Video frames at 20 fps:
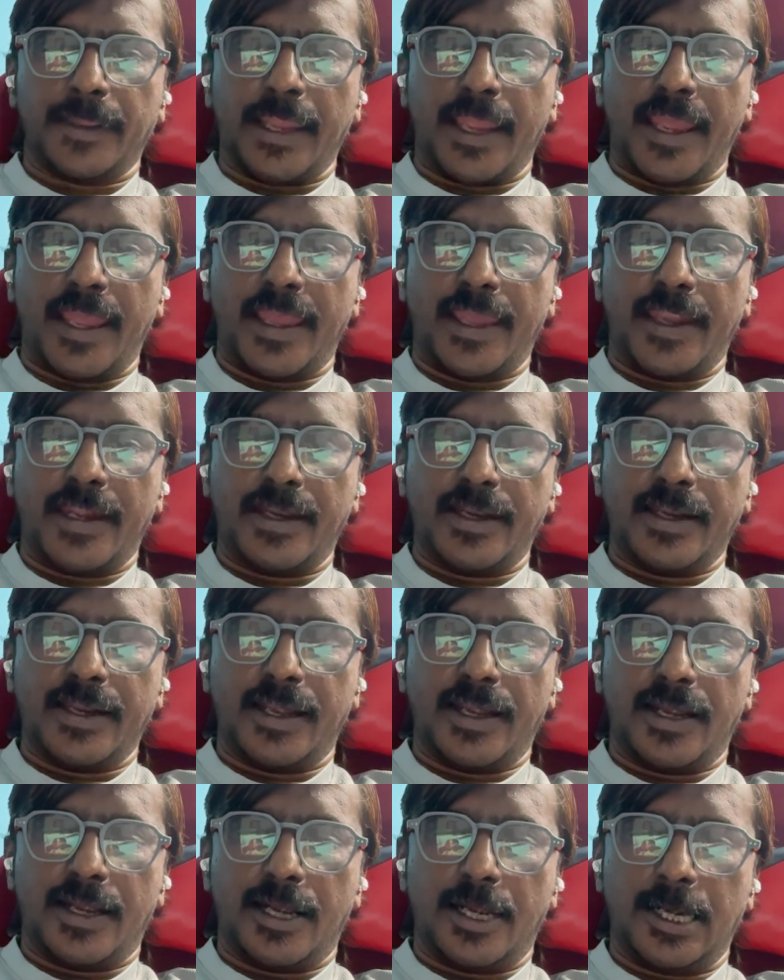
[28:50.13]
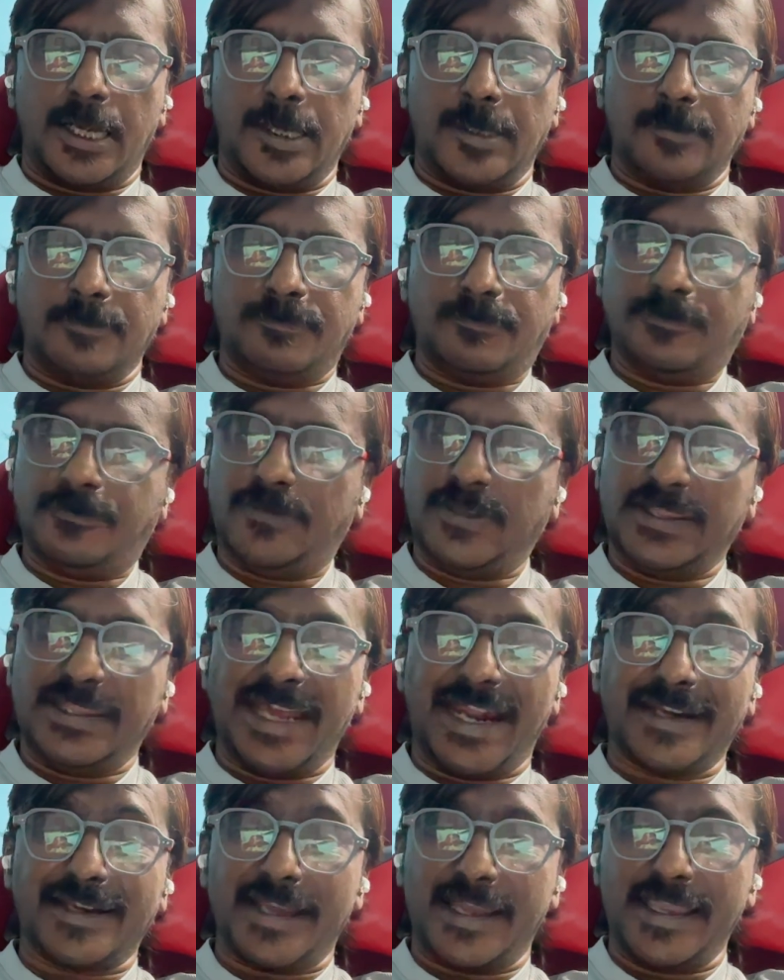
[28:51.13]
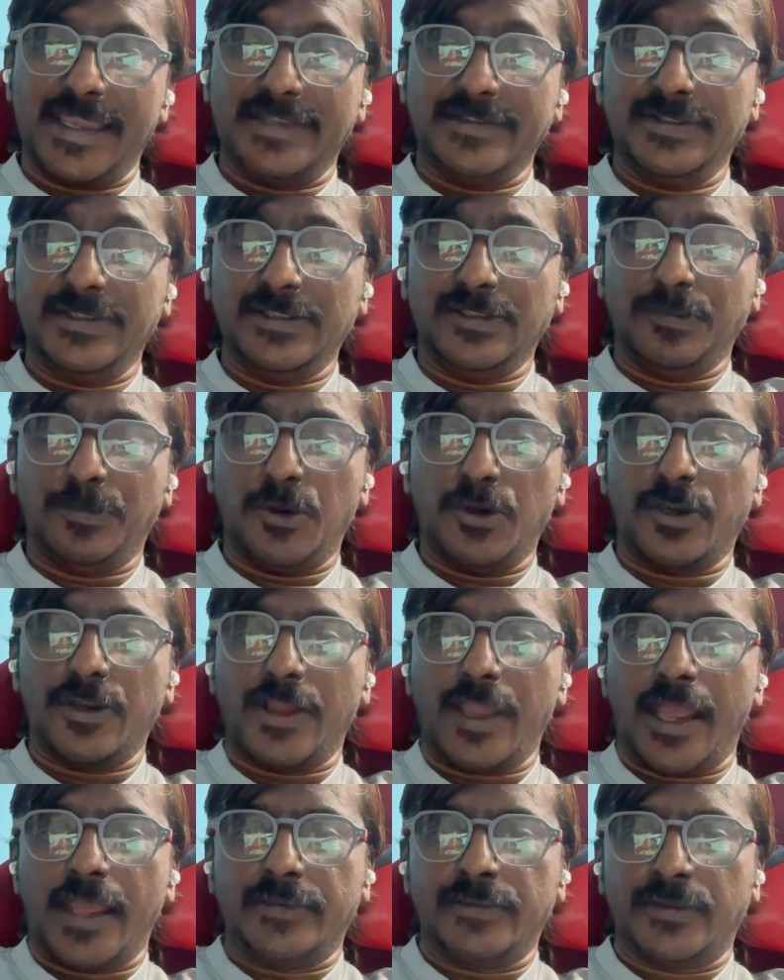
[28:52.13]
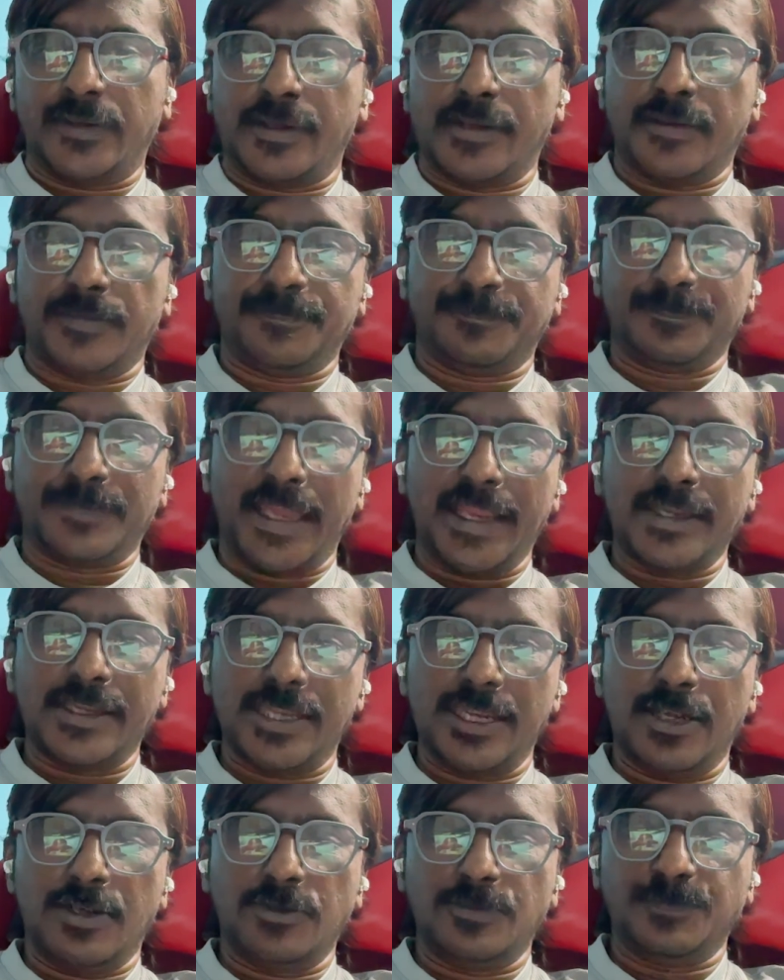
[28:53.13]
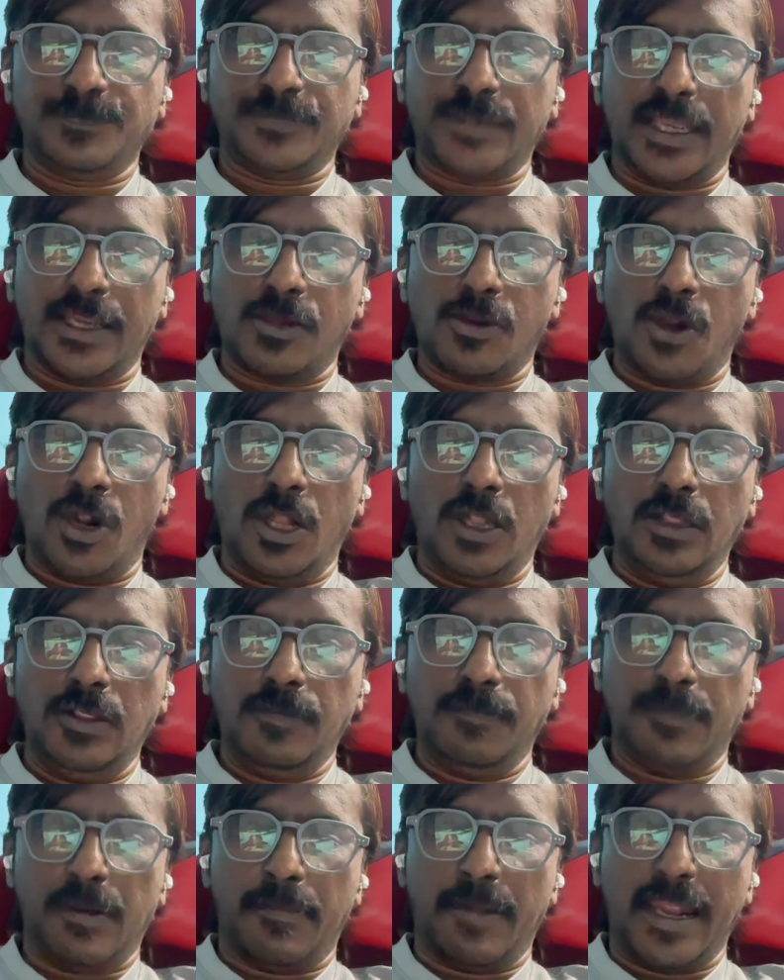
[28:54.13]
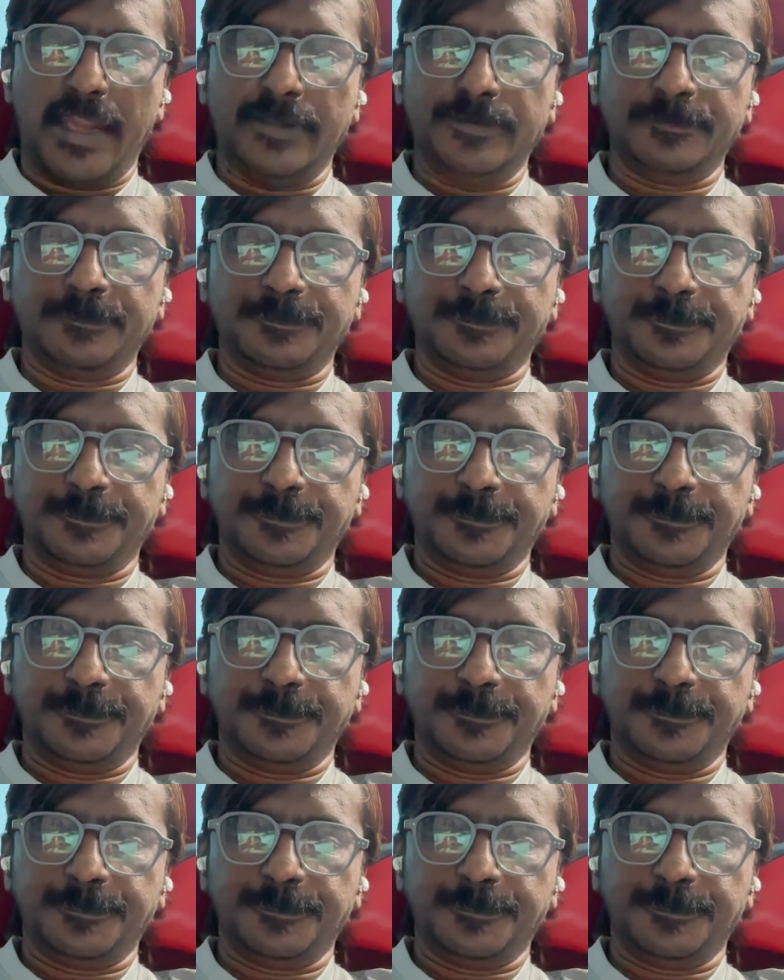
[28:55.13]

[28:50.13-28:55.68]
And with that, I end this podcast. Thank you. Thank you all. Bye bye.